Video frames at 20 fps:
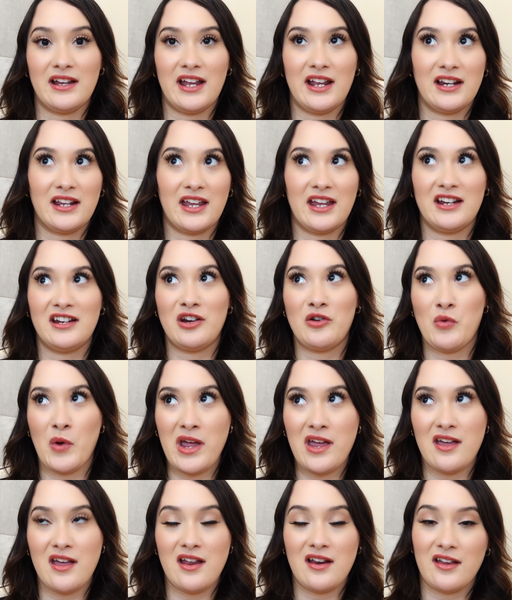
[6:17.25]
and gaining
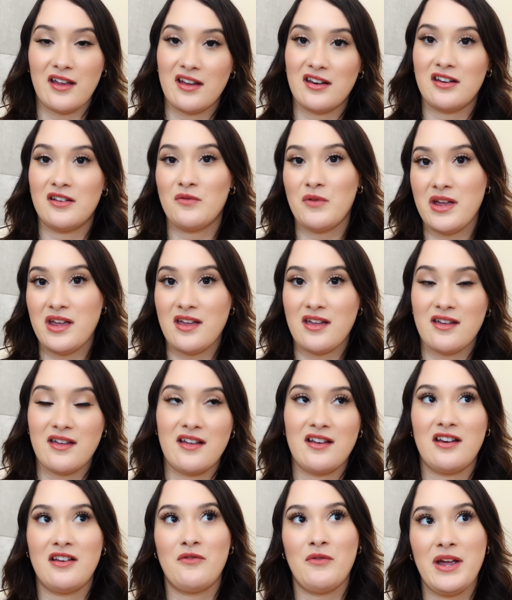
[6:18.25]
weight and gaining weight and
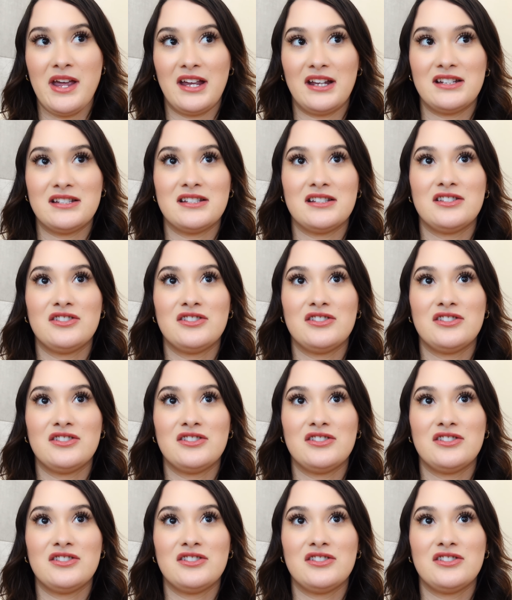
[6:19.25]
gaining weight